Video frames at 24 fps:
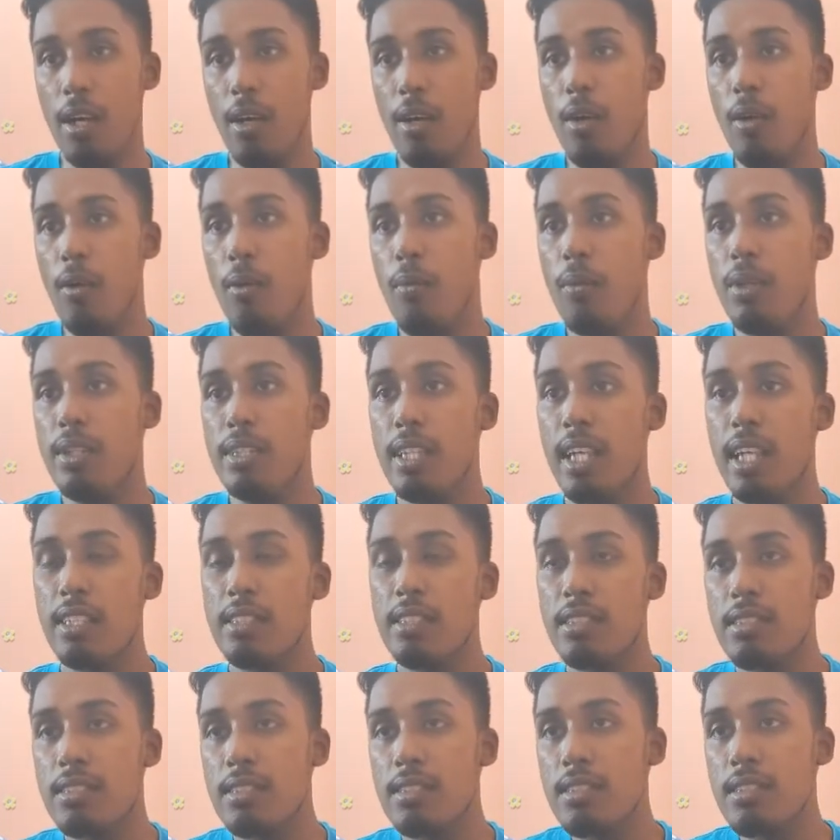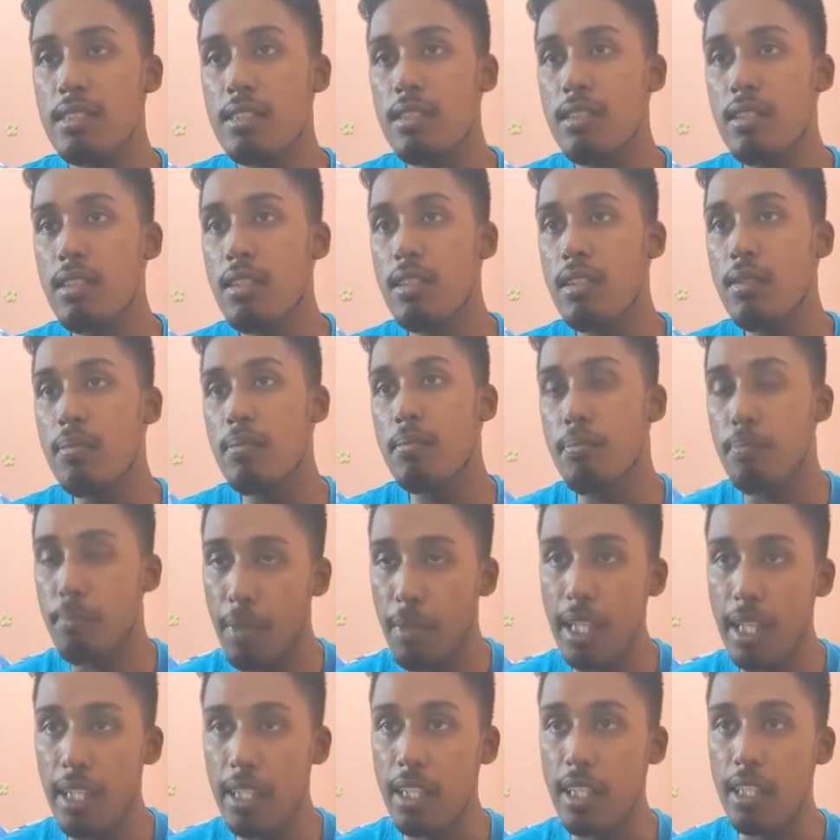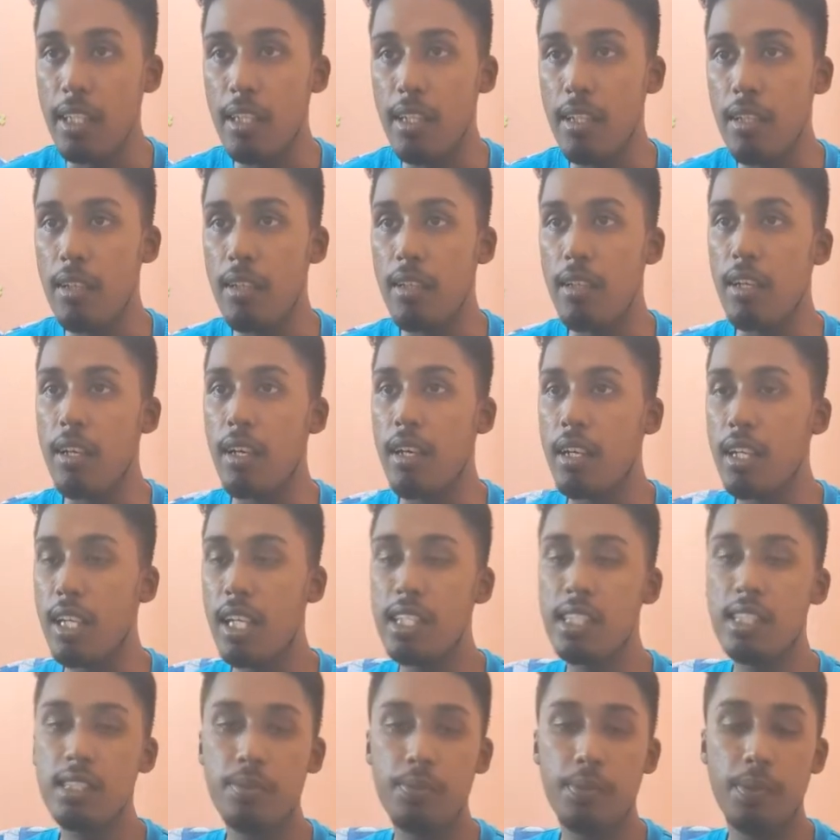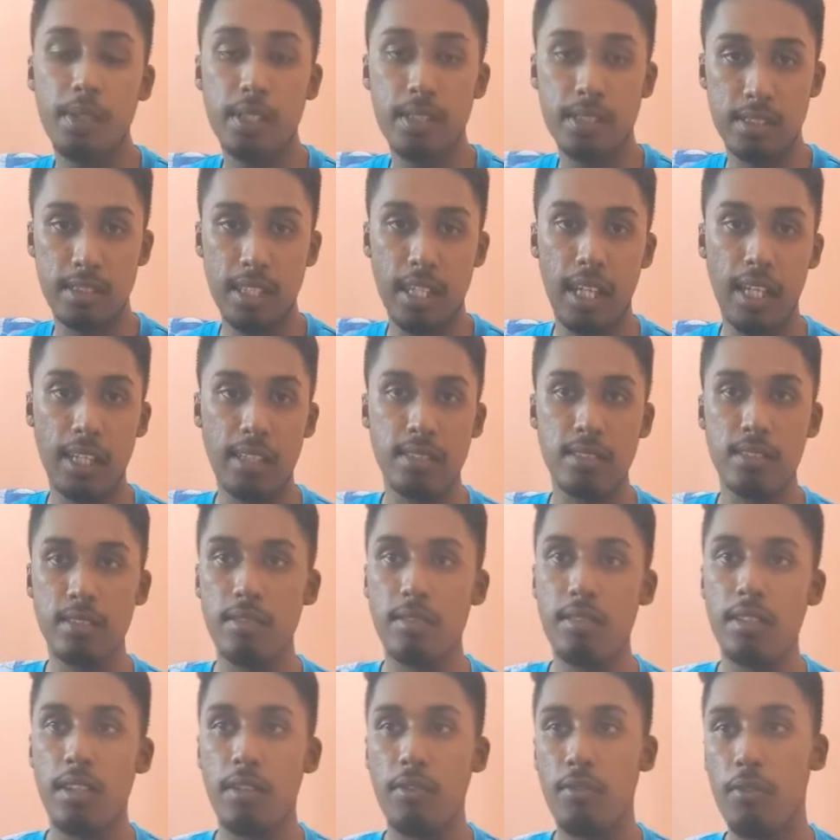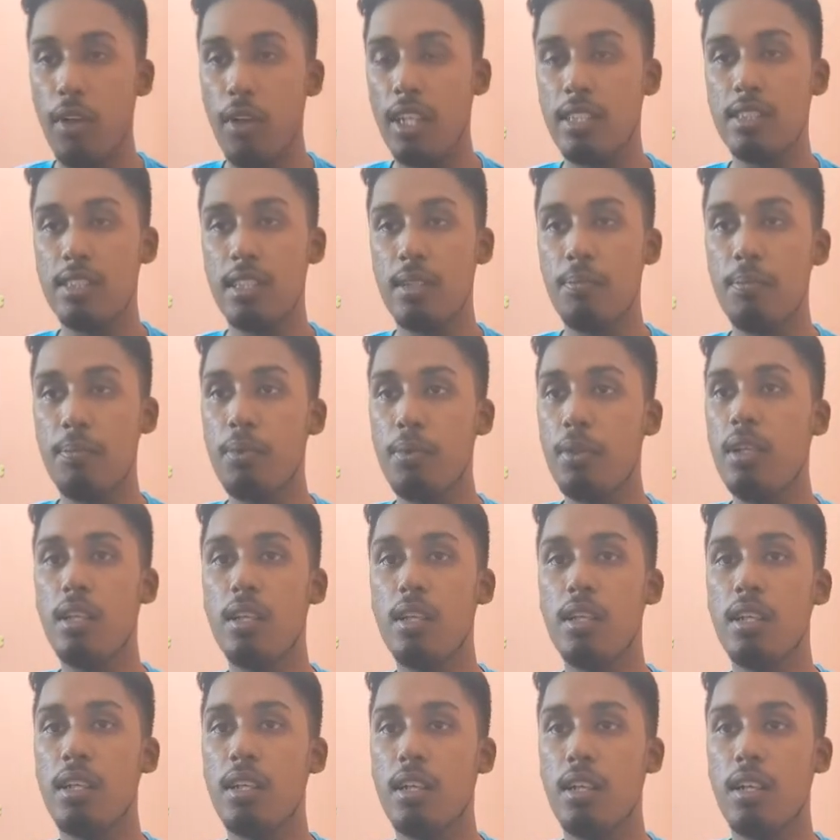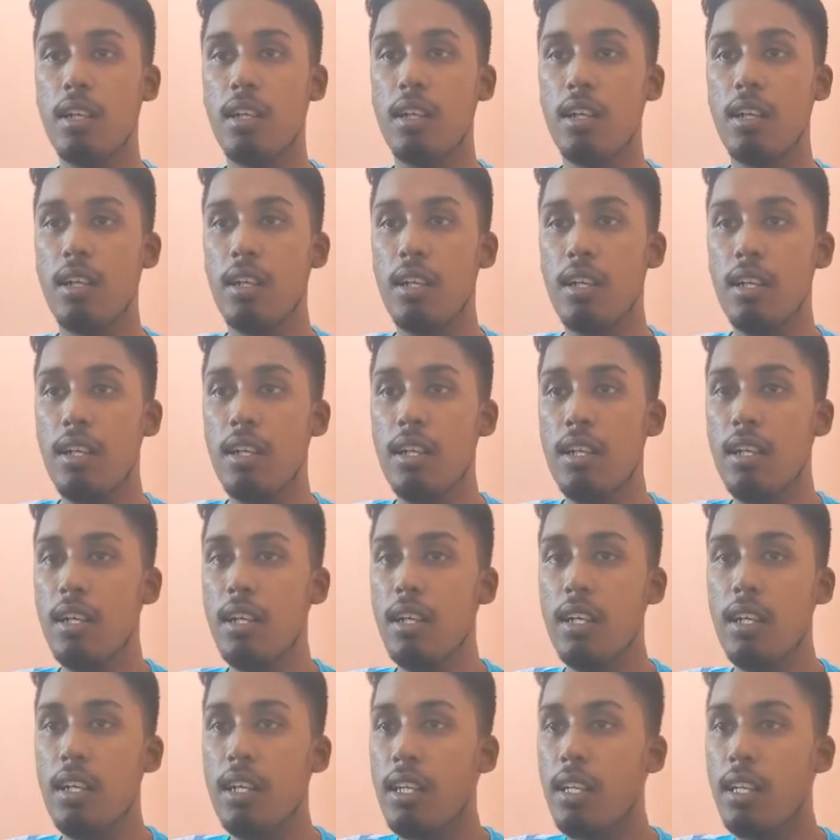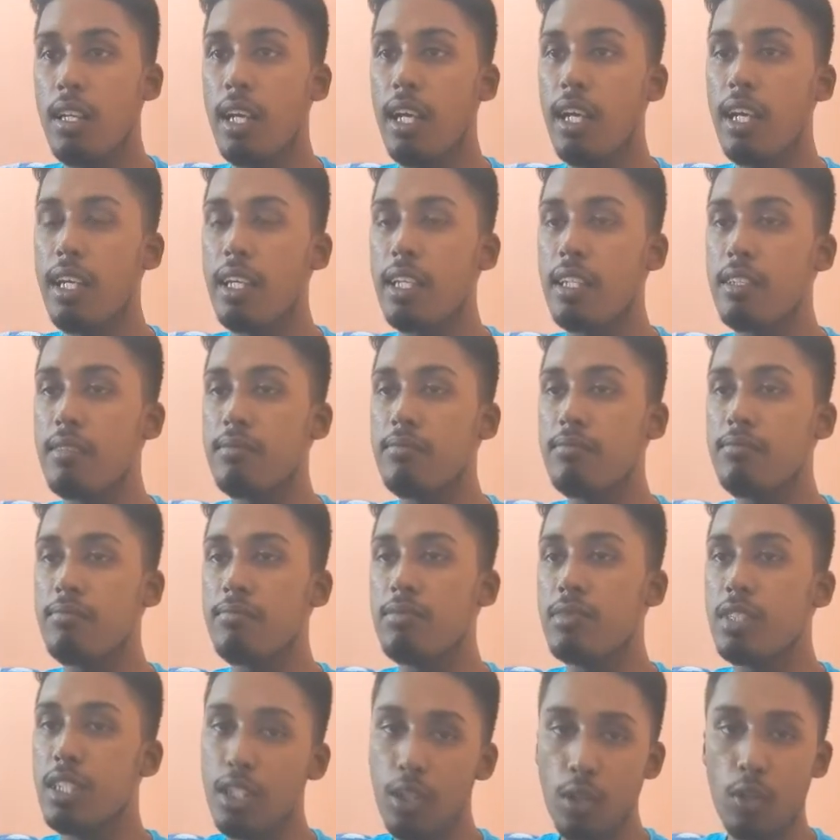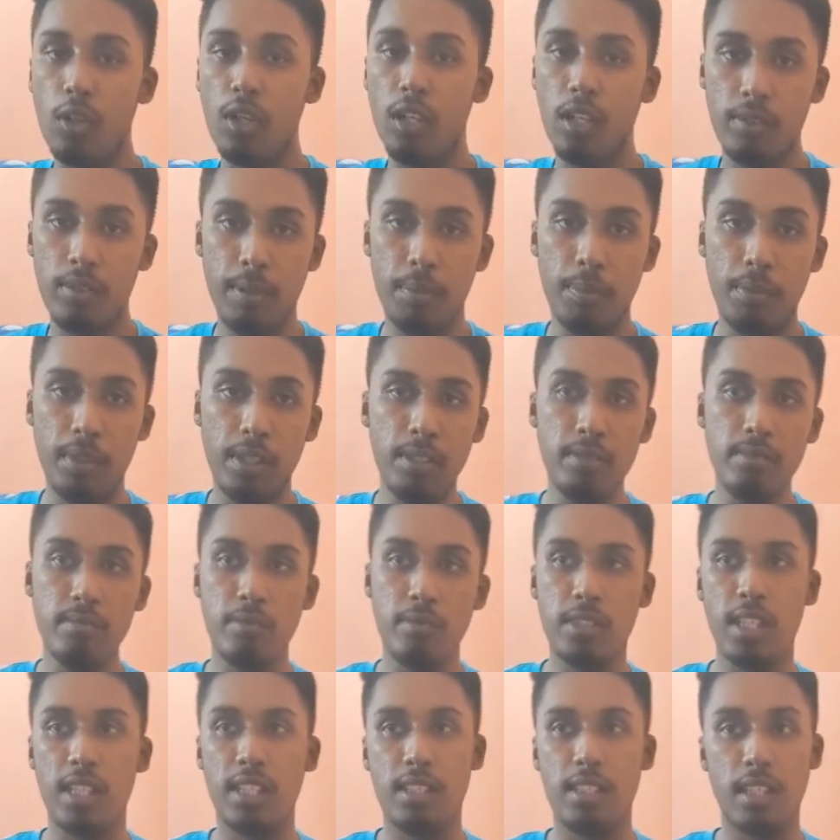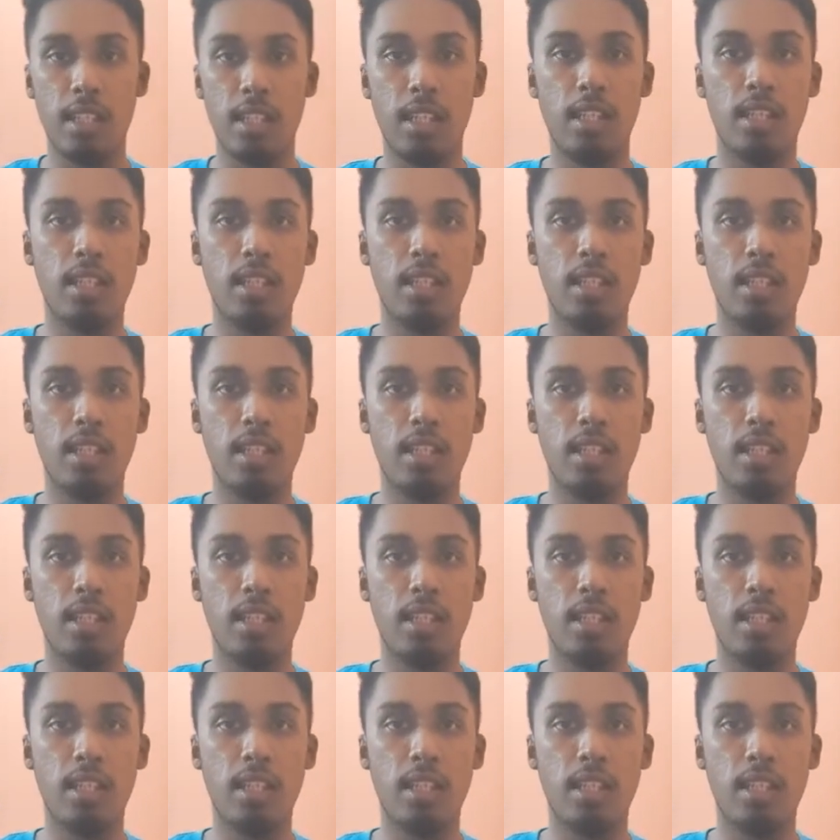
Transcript: which has many relationship with science. For example, like the nuclear weapon, which I said earlier.